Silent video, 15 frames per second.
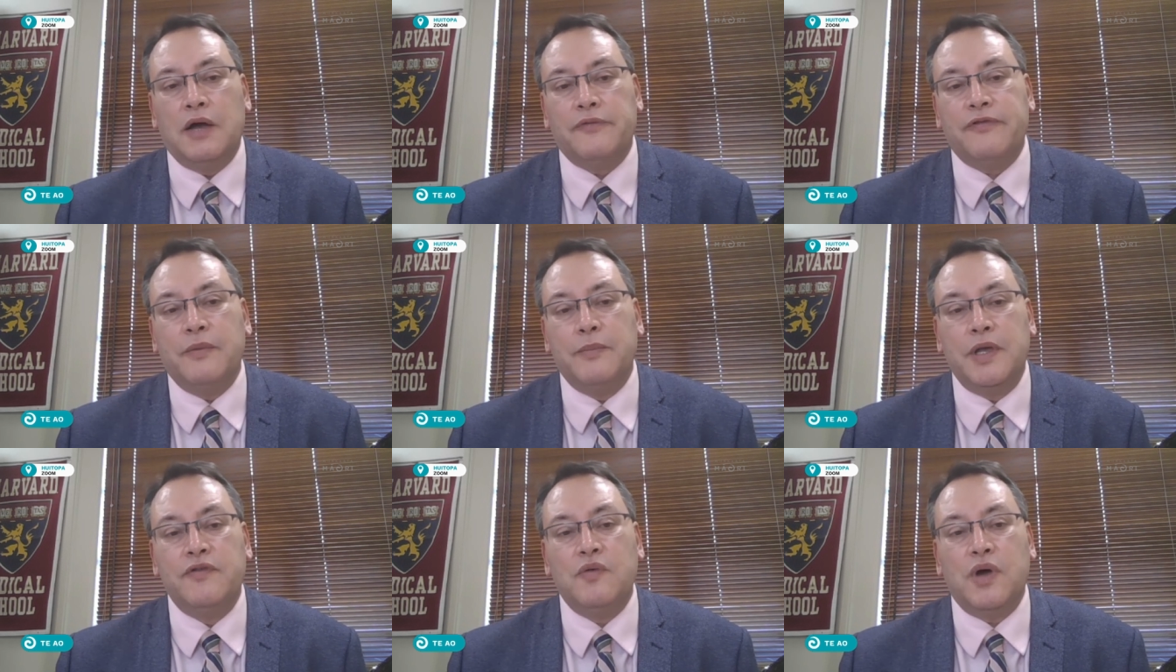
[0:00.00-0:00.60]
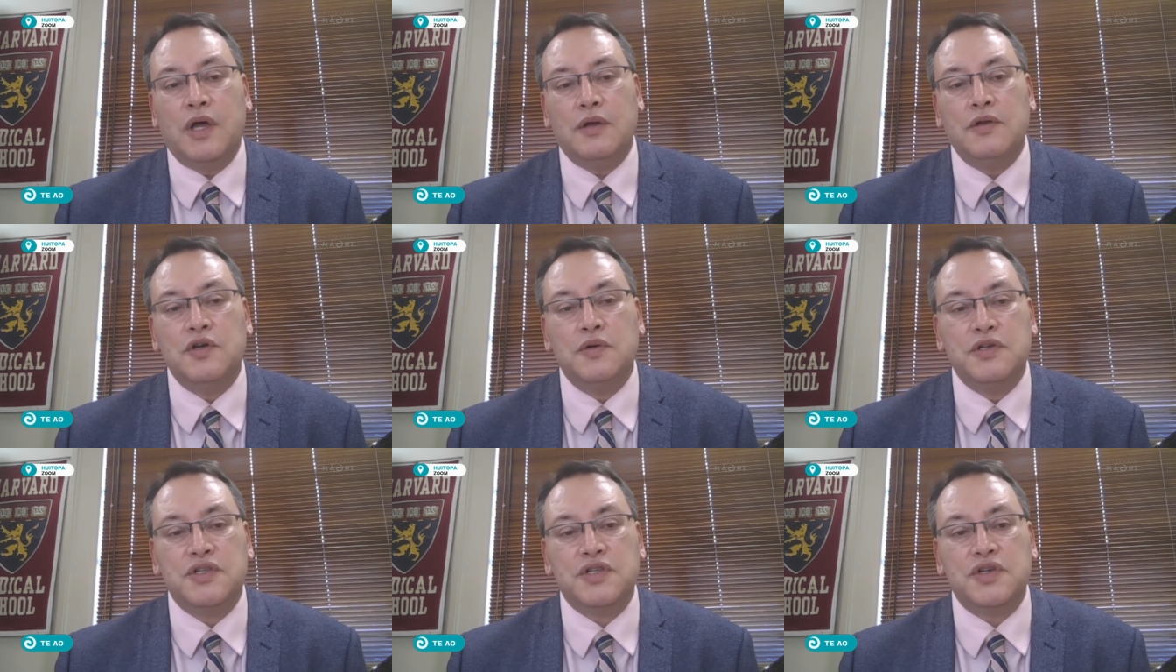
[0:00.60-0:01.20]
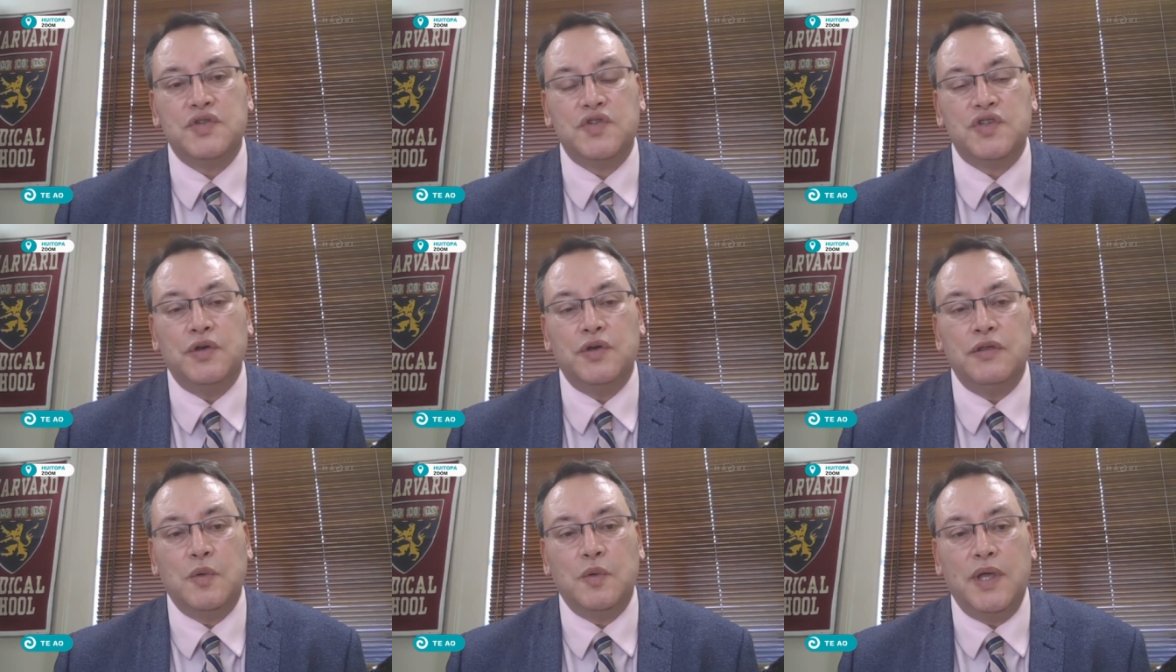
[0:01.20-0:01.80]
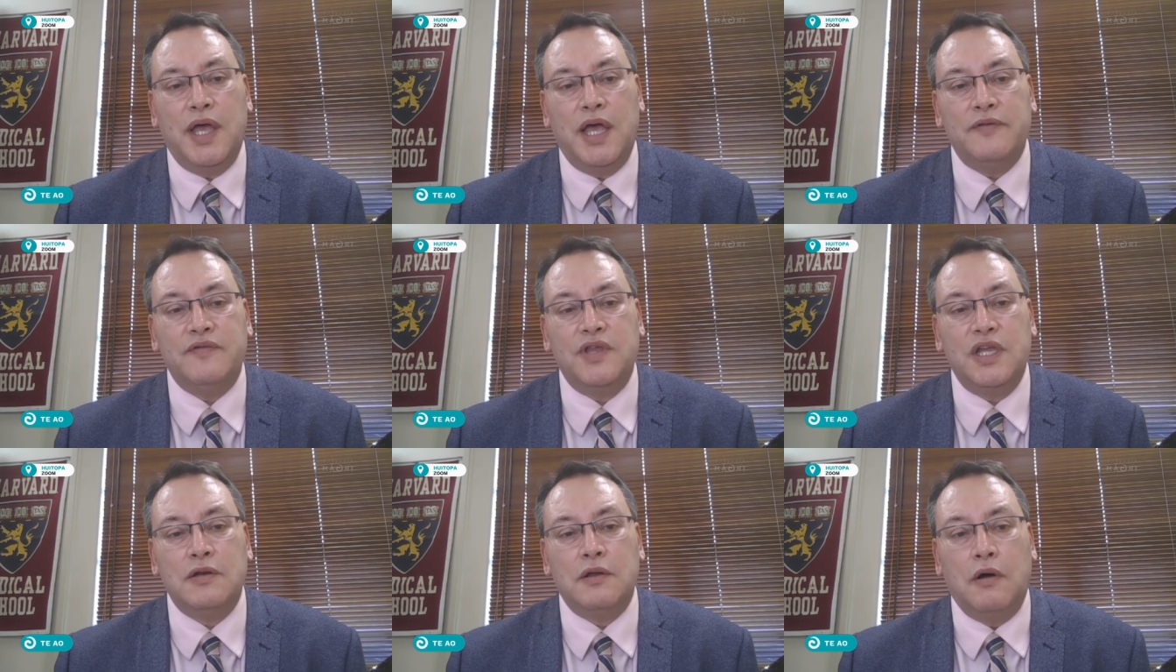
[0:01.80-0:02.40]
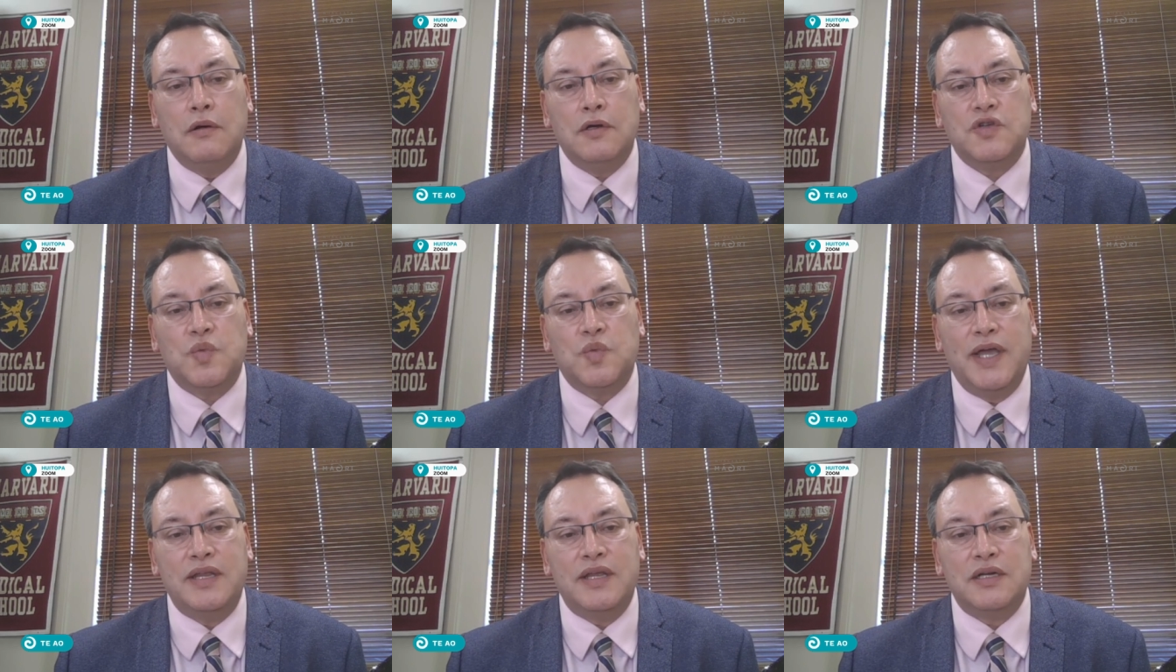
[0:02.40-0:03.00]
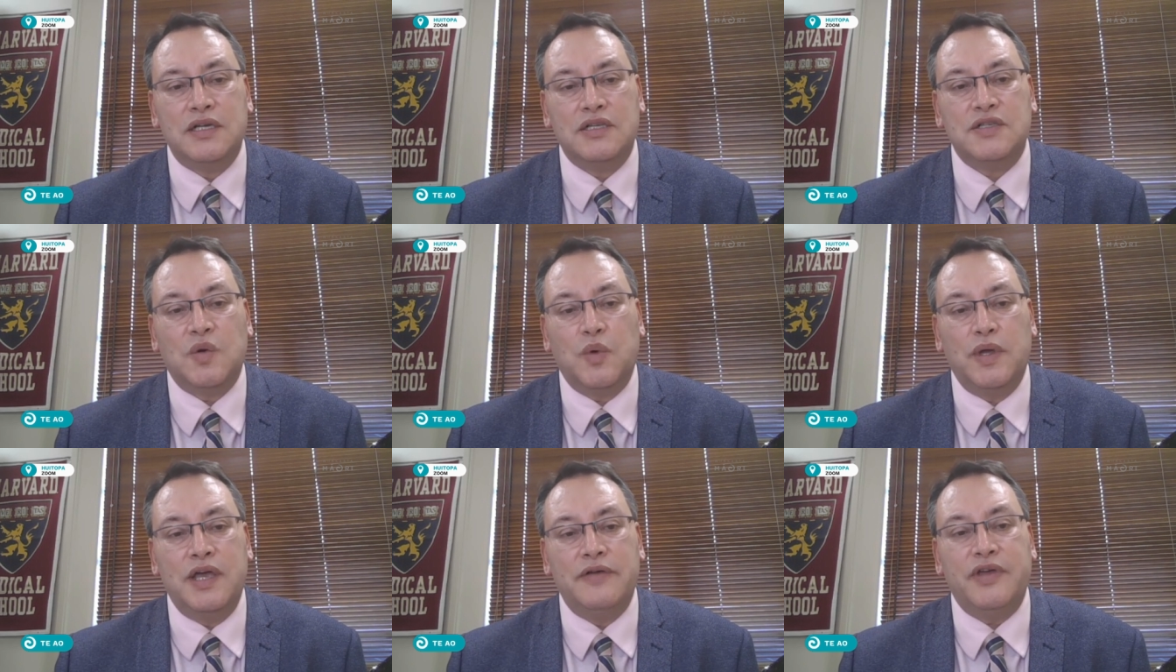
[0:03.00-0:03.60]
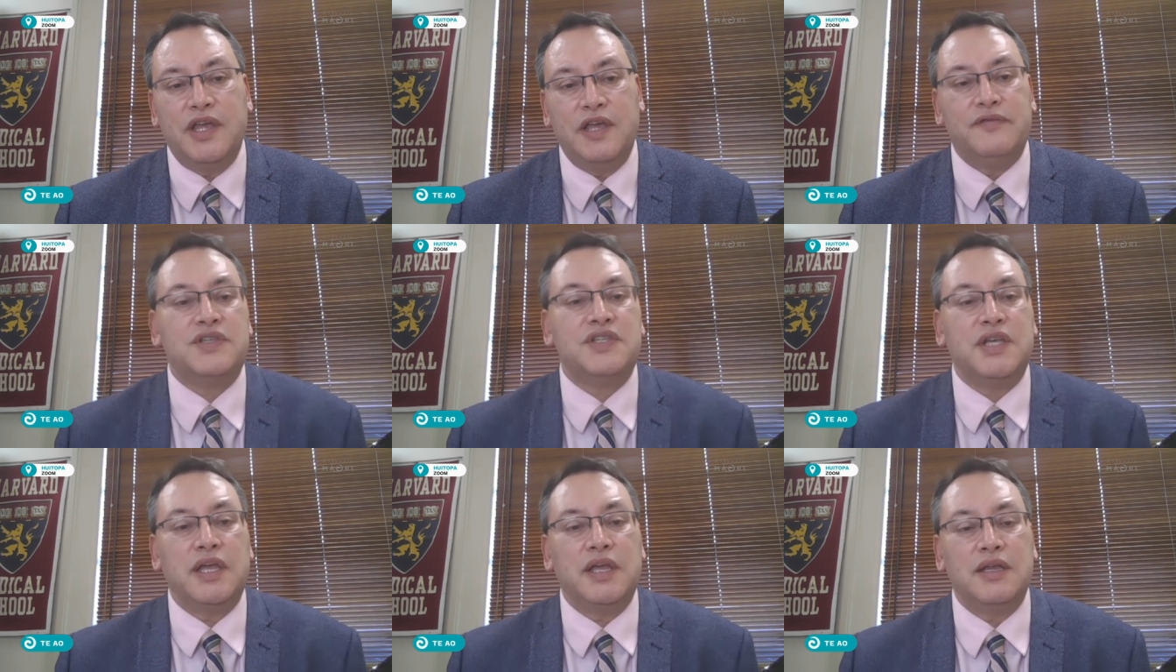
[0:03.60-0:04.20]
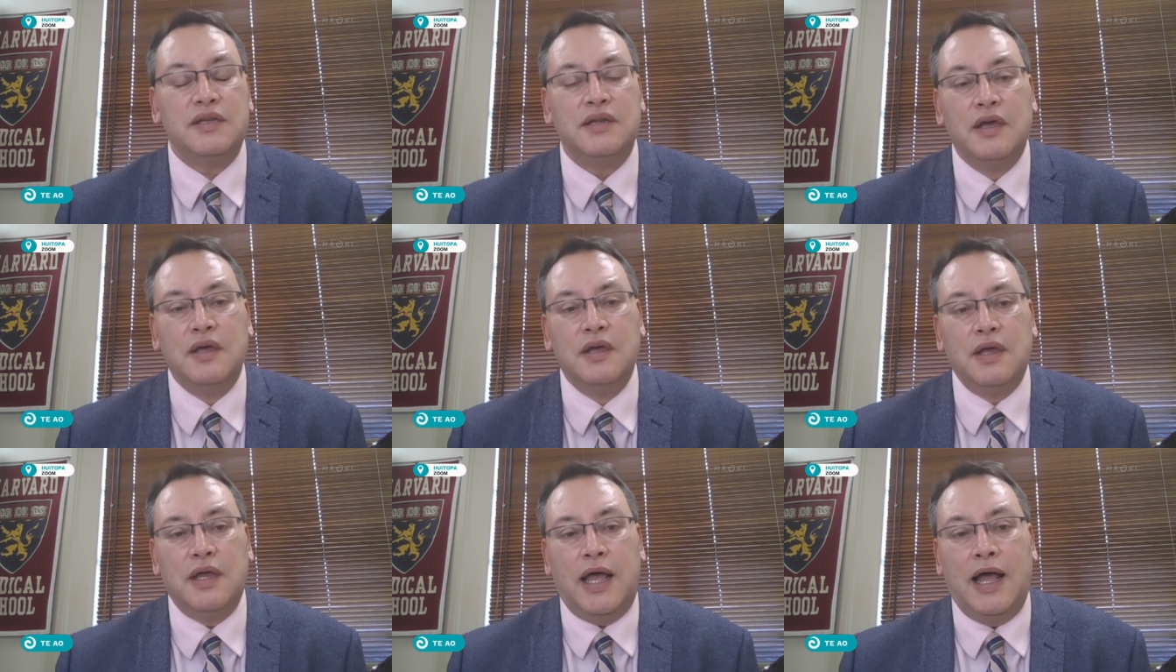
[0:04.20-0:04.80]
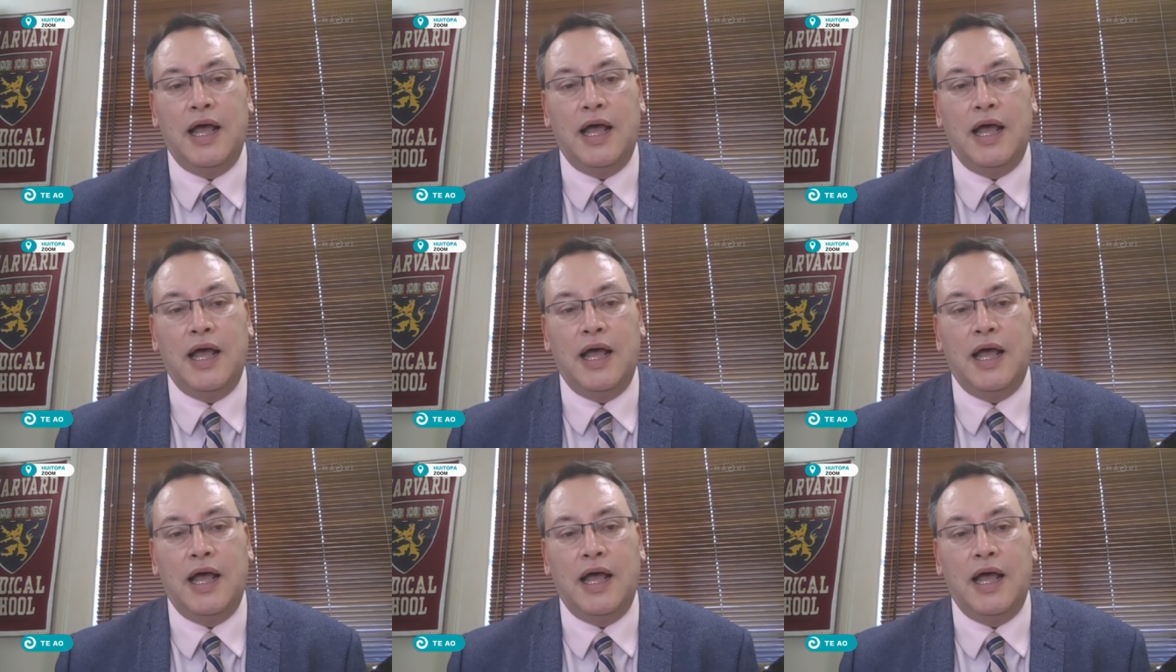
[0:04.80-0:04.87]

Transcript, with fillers: uh, from everyone who is concerned that we have the longest waiting list that we have ever seen,